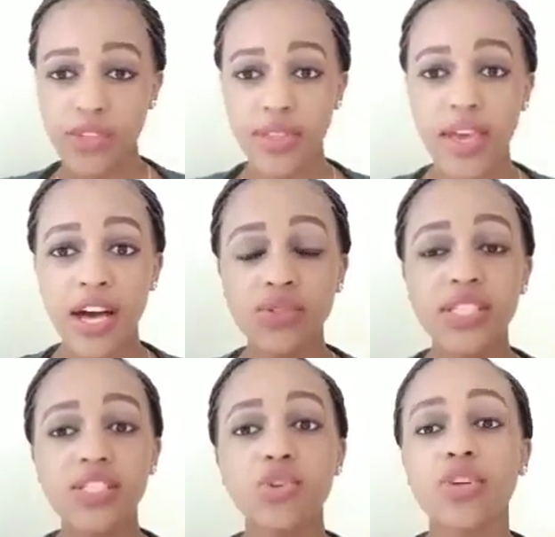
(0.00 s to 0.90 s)
the
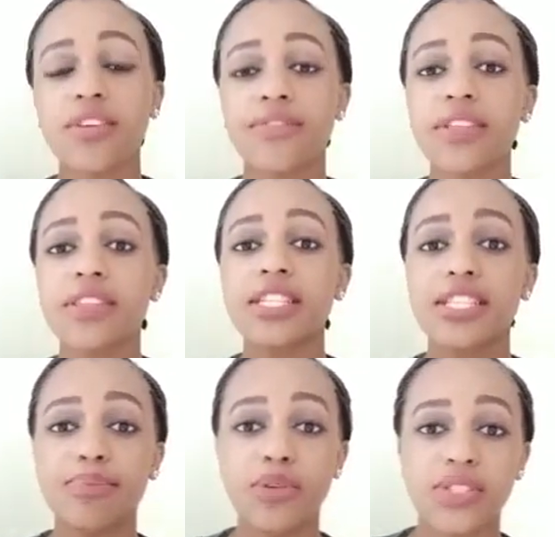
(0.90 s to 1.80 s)
houses you're giving the
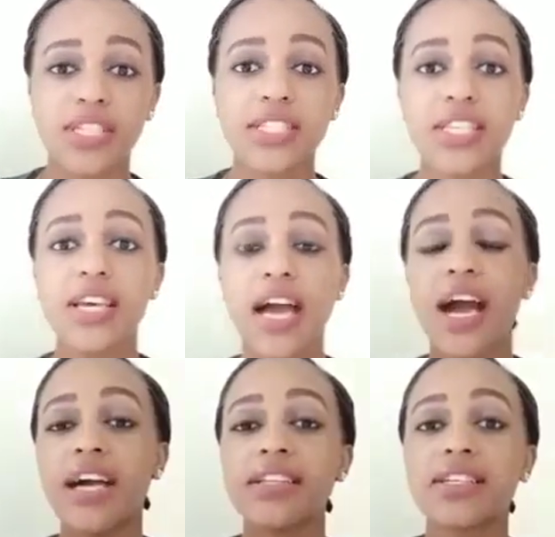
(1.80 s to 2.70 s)
deposit
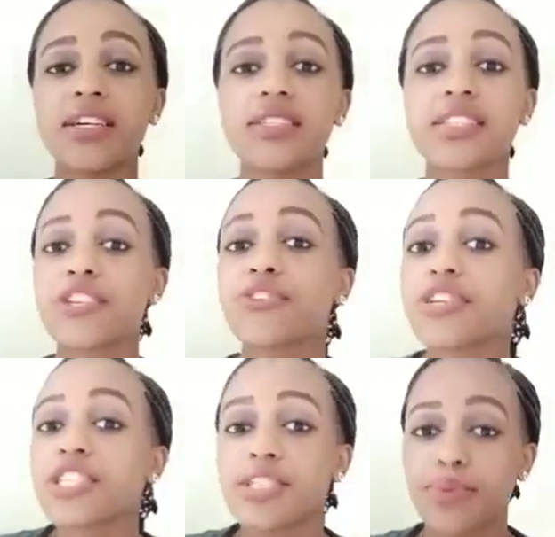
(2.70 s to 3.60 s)
and
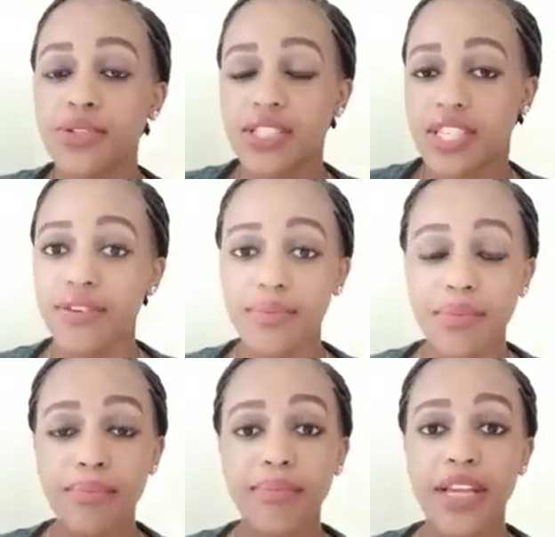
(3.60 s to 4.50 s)
security deposit
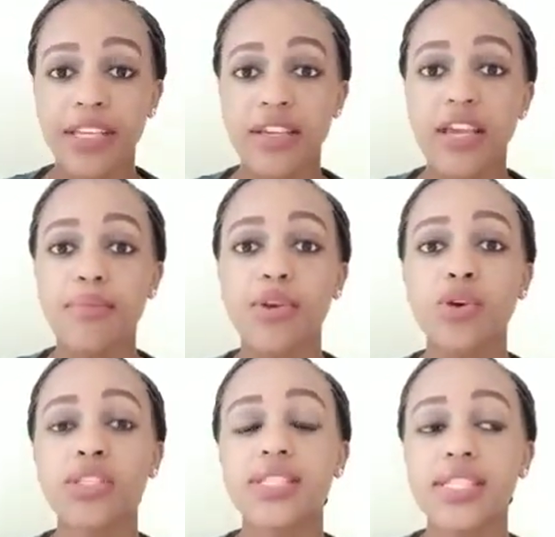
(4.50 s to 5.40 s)
money,
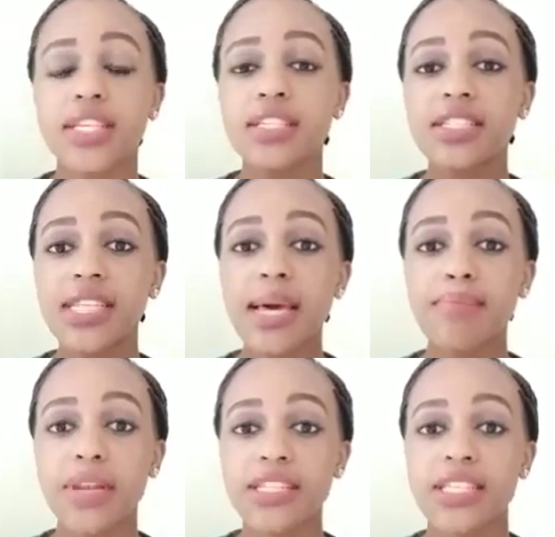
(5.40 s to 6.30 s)
because in
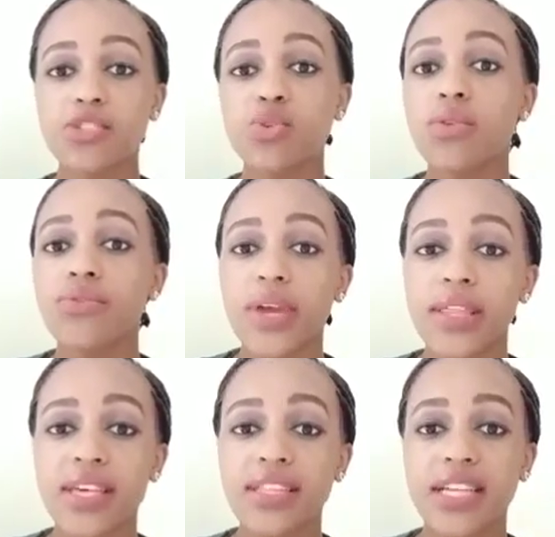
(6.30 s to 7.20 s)
some places you'll
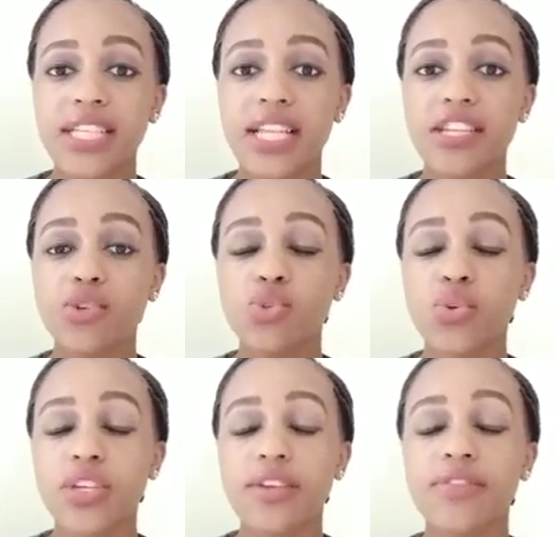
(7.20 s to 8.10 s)
find that they're telling you to
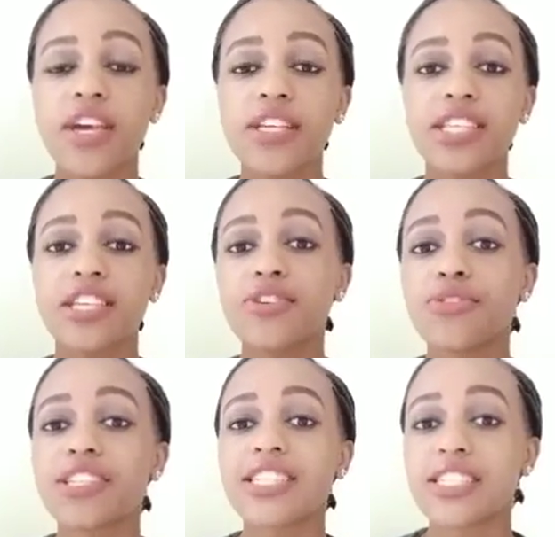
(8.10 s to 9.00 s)
give
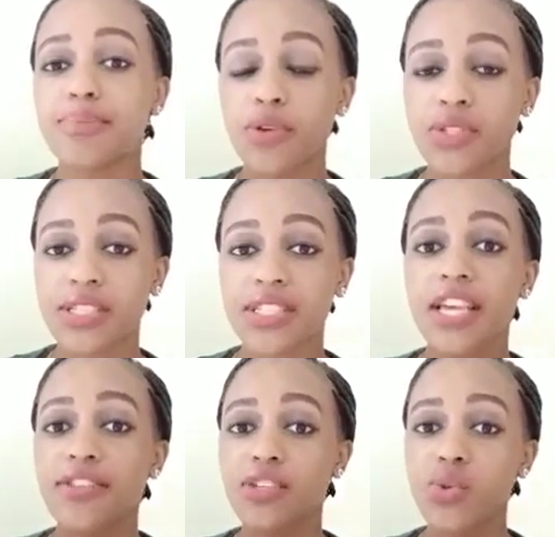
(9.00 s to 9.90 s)
security deposit.
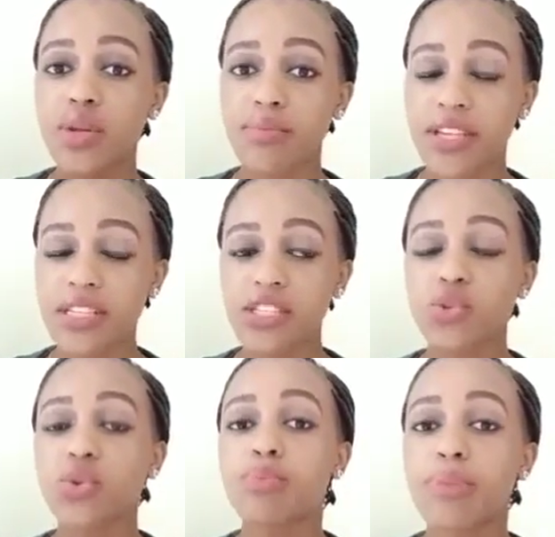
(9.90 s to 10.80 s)
This one means
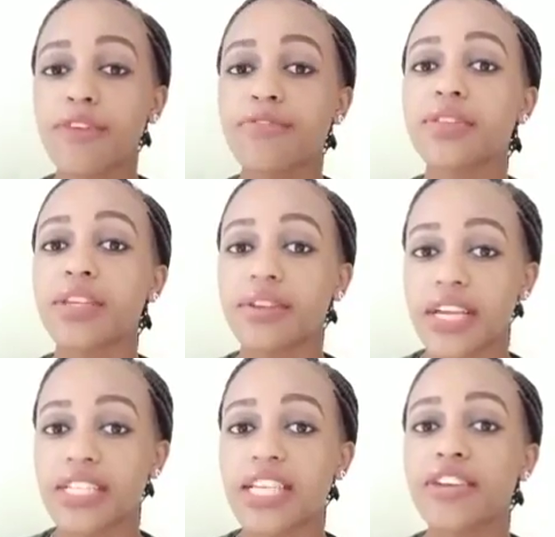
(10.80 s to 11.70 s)
you'll pay for the
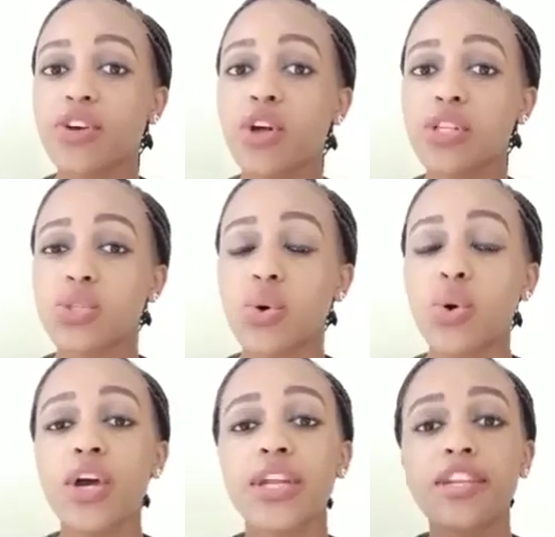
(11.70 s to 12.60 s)
rent and
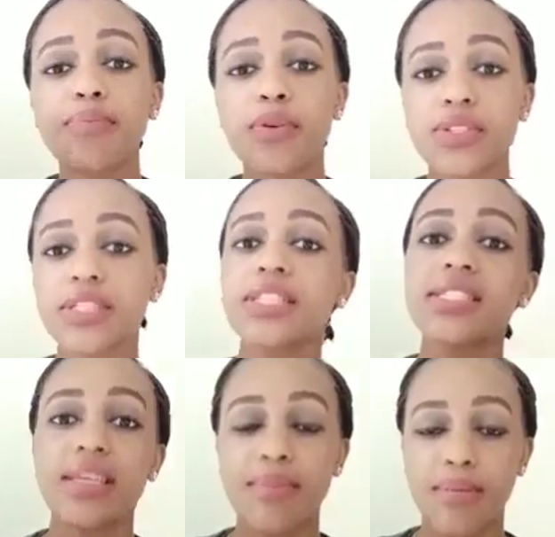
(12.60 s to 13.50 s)
also deposit
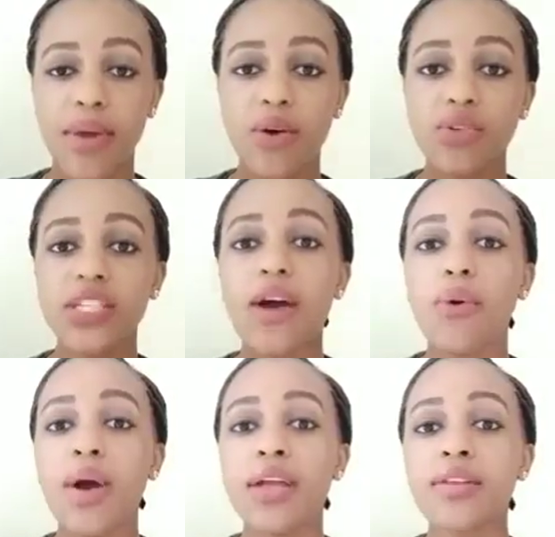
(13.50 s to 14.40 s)
some amount, a
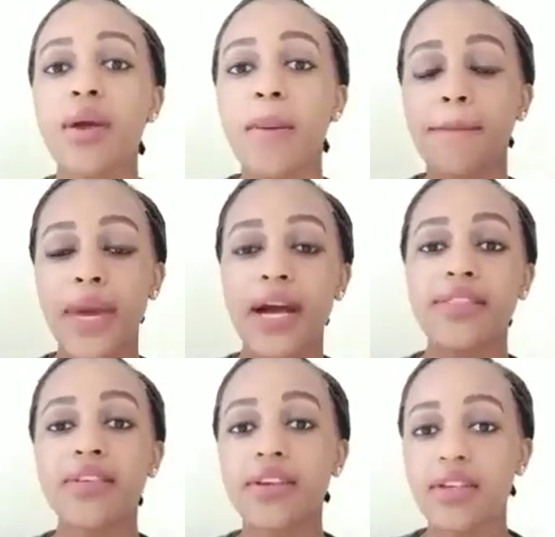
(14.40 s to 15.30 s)
1
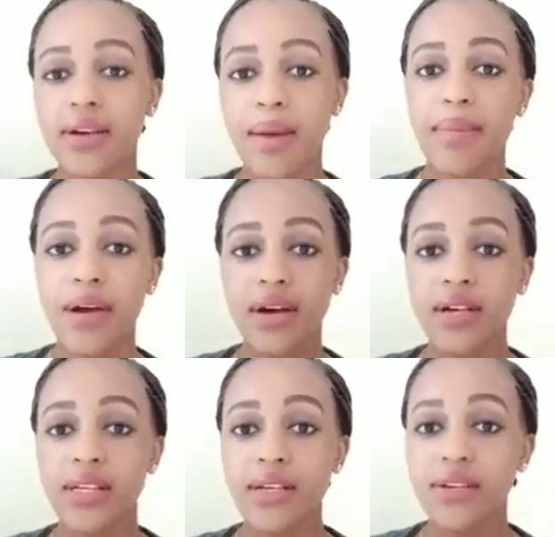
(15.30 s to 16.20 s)
month
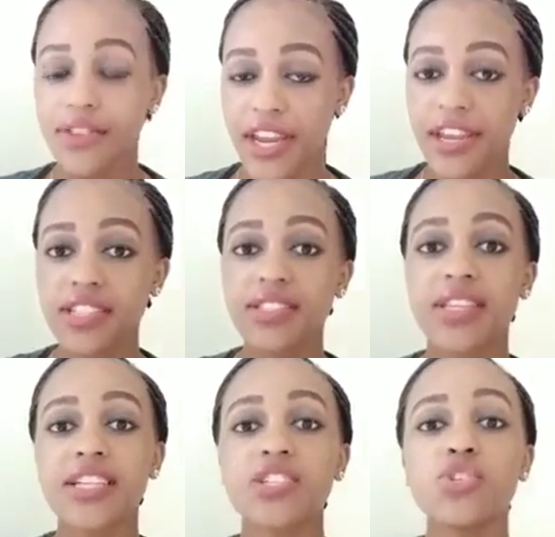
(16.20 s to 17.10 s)
rent
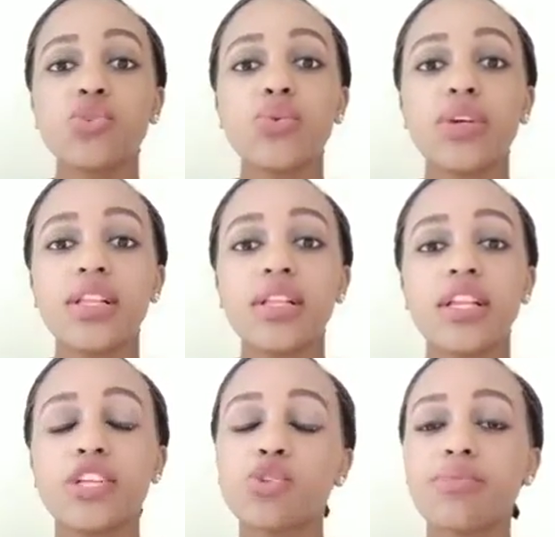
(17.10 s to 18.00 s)
that
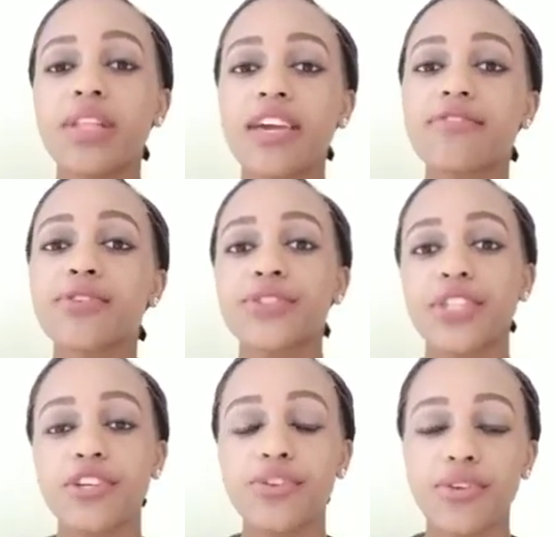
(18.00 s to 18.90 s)
it will be like for
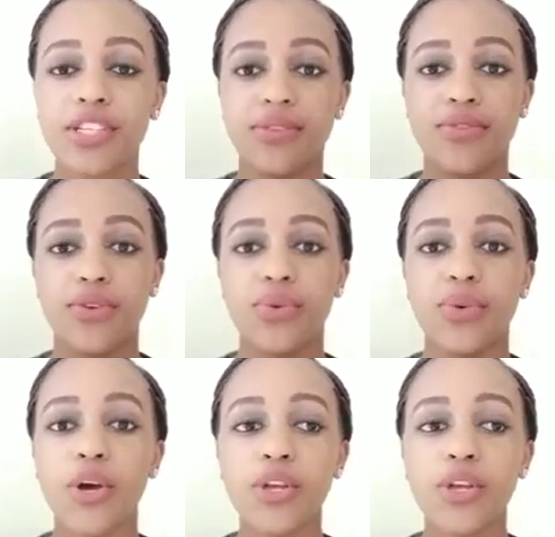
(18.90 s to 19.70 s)
security for you.